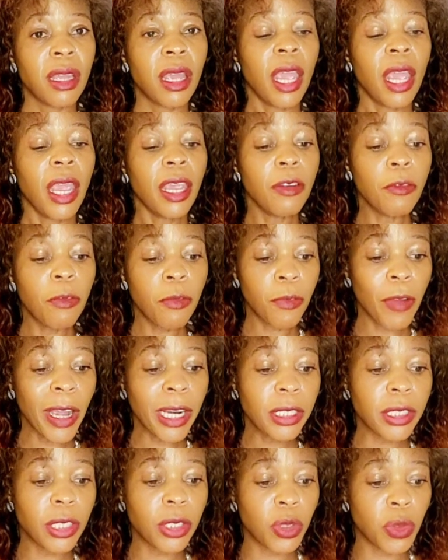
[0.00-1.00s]
In
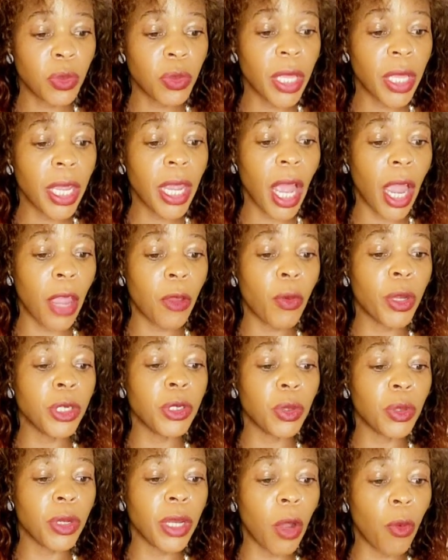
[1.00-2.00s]
fact, today I
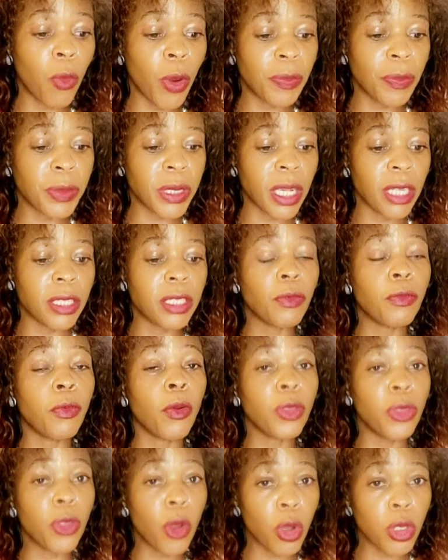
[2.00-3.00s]
went on their websites. For
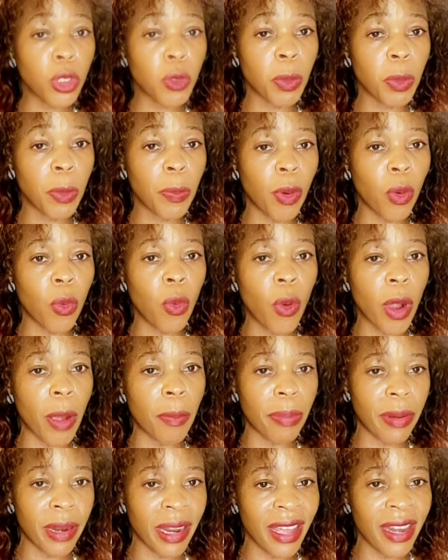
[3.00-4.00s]
those people who are
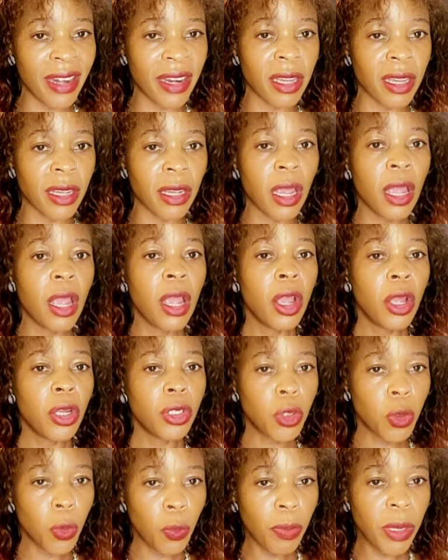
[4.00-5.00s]
planning
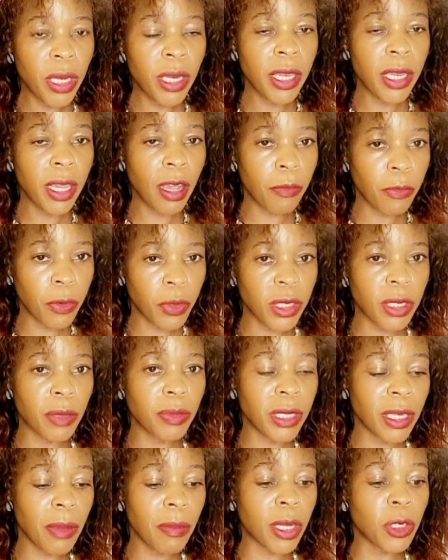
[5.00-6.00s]
to be here for
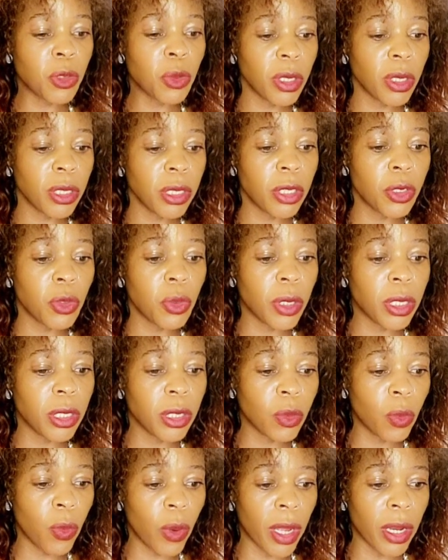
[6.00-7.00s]
September
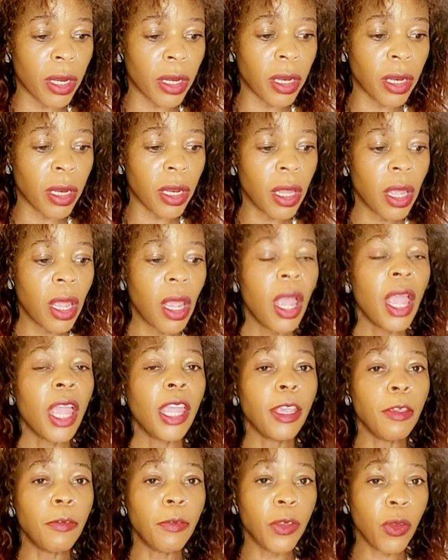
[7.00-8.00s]
2021,
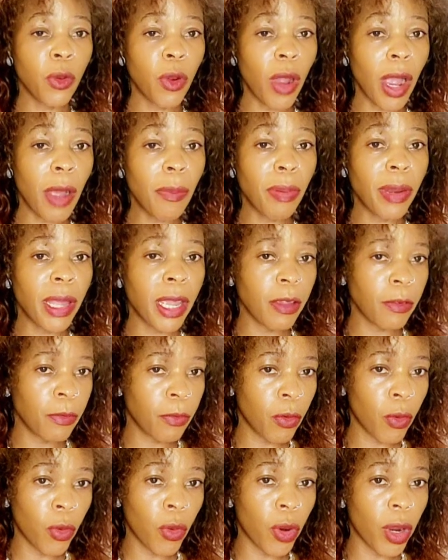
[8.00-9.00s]
if you're applying
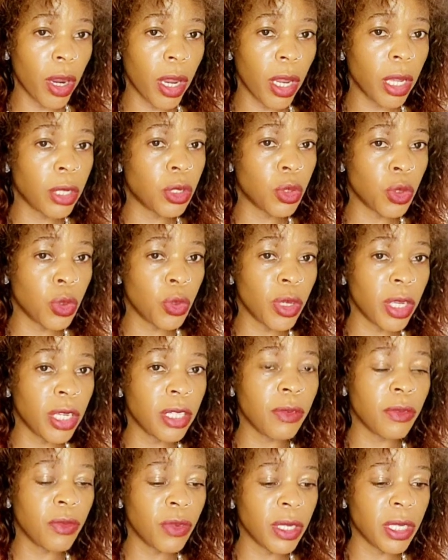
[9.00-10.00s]
for a
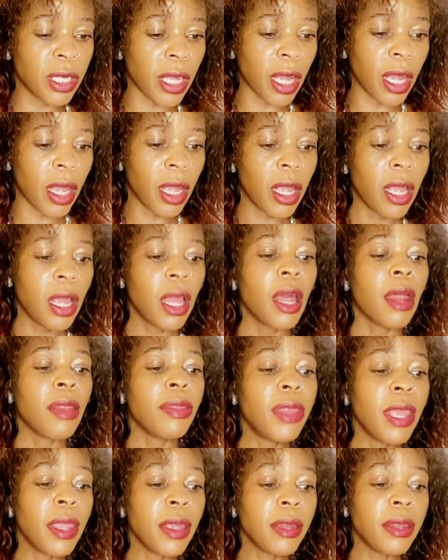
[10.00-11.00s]
student visa,
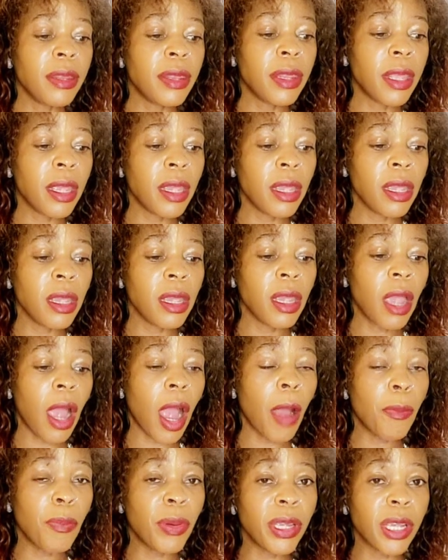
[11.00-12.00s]
the
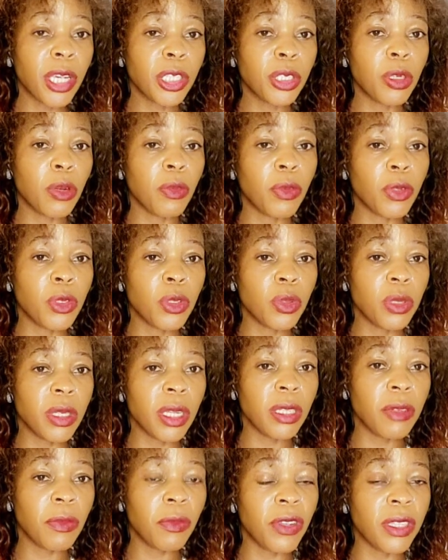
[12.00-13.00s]
application for
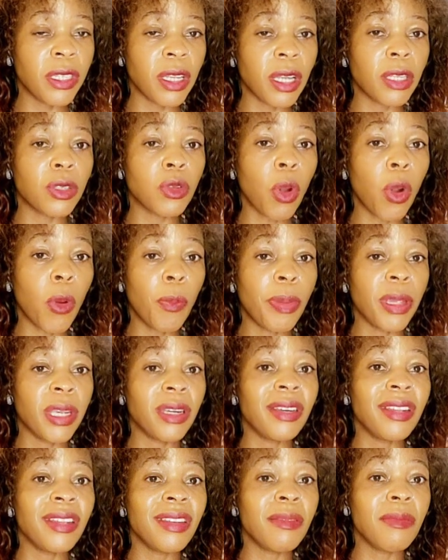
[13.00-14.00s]
student visas
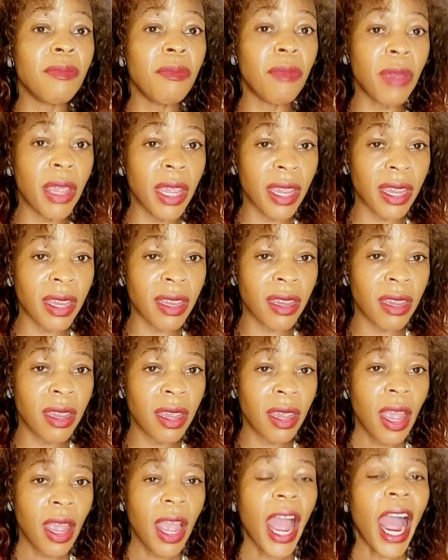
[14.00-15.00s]
opened in May,
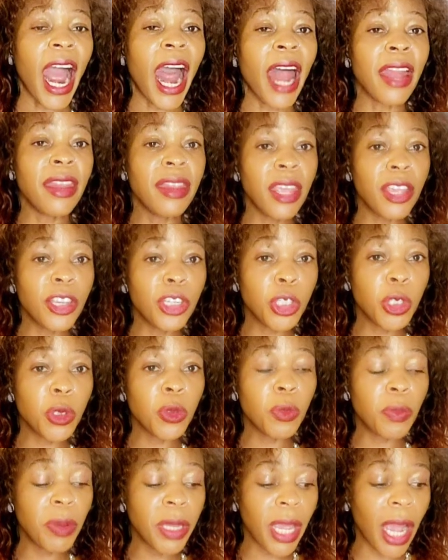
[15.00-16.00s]
and they
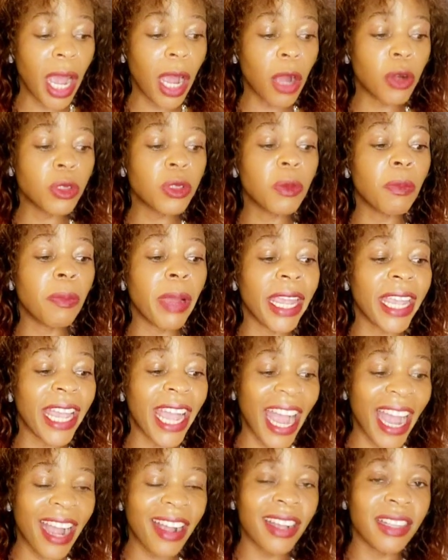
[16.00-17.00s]
should be out by
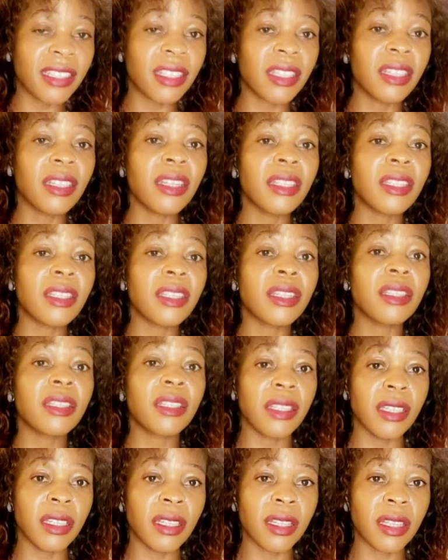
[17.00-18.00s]
August the
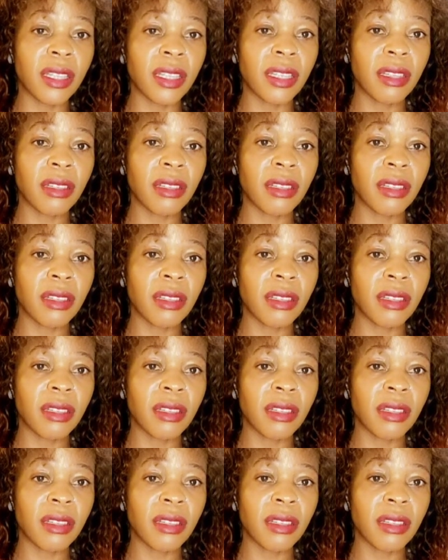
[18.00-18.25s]
16th.